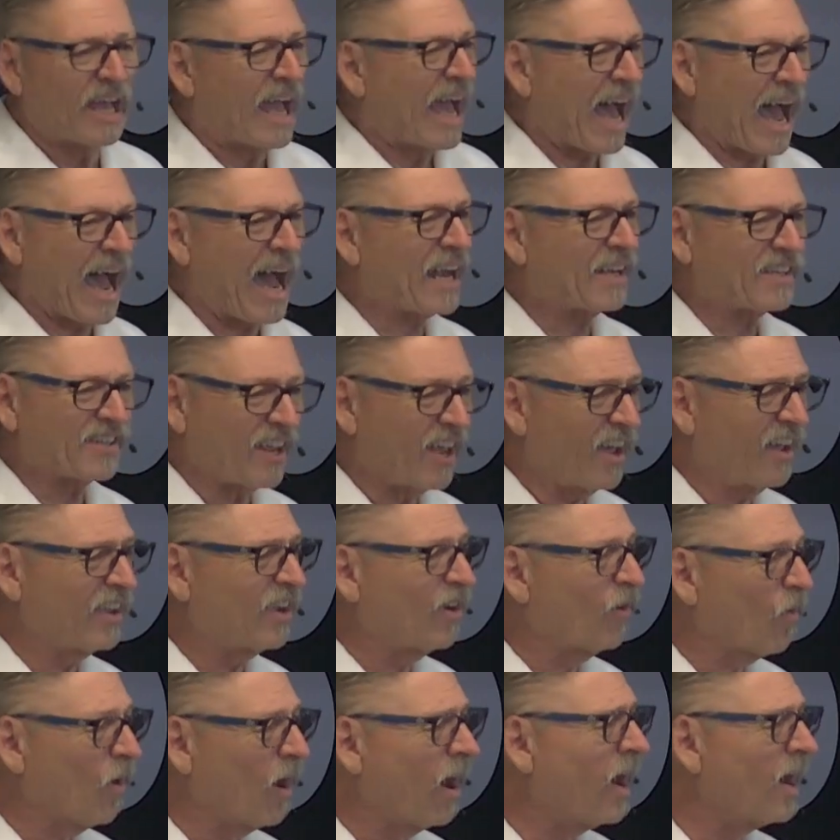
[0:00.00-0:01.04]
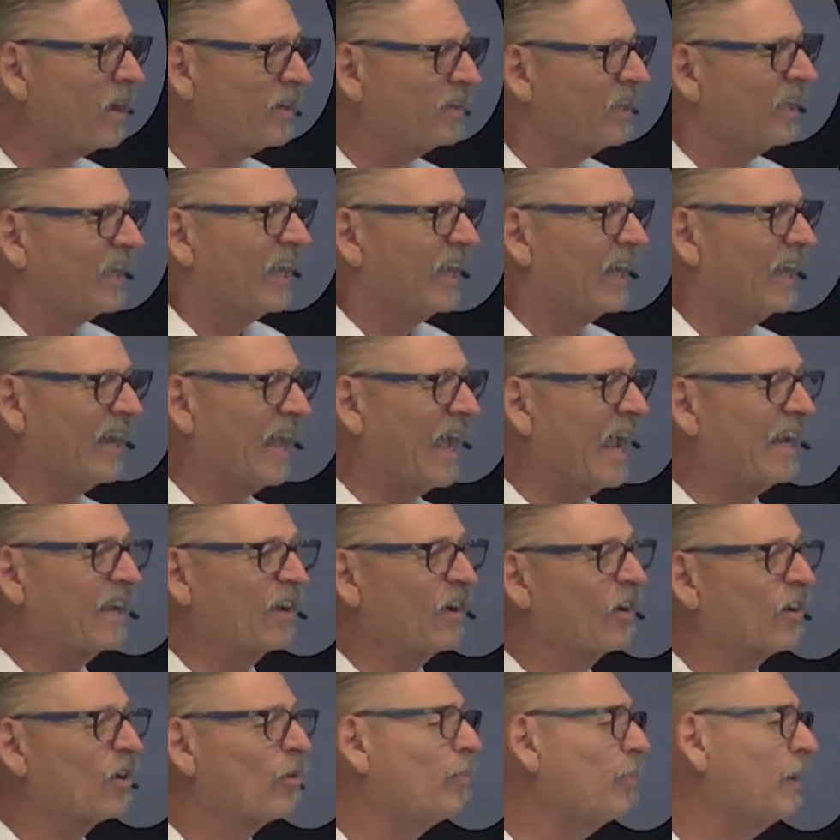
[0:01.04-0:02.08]
I tell you what, it ain't
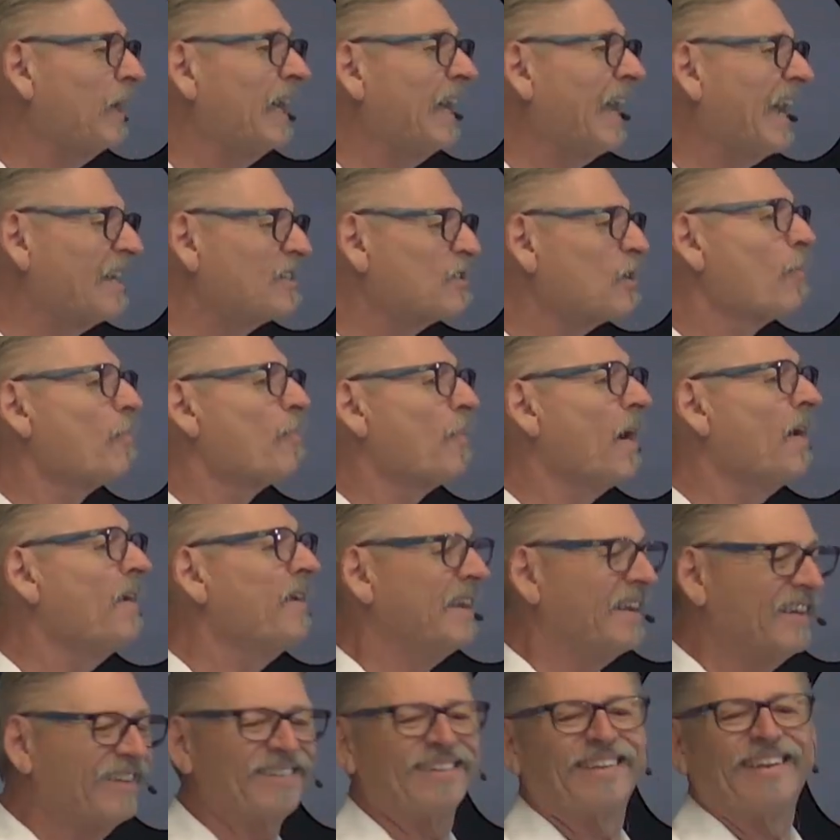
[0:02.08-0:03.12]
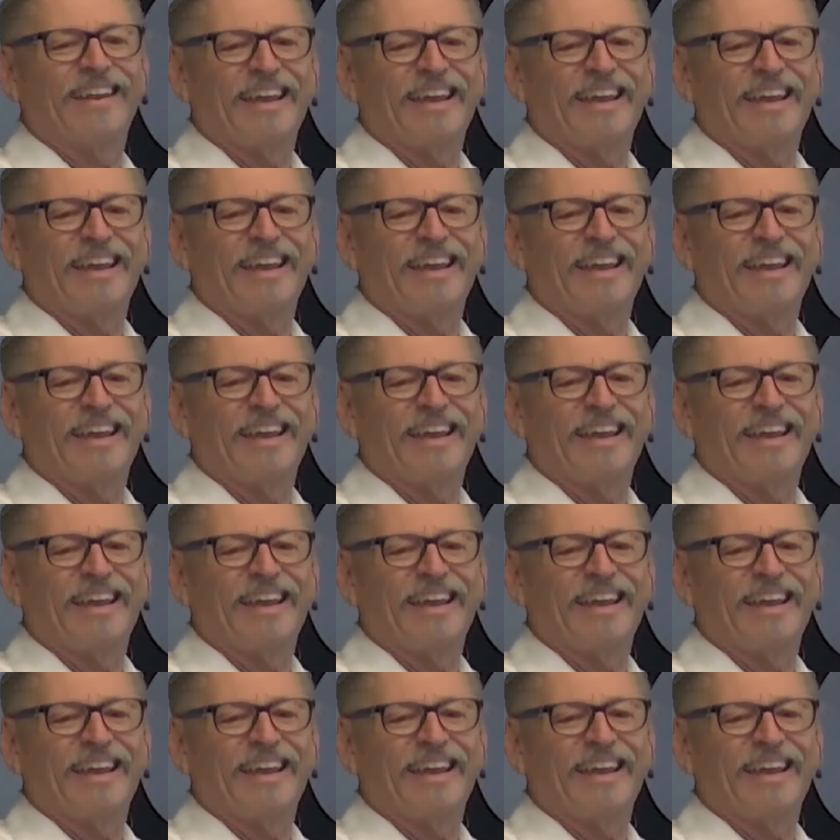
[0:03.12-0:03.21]
going to be as abundant.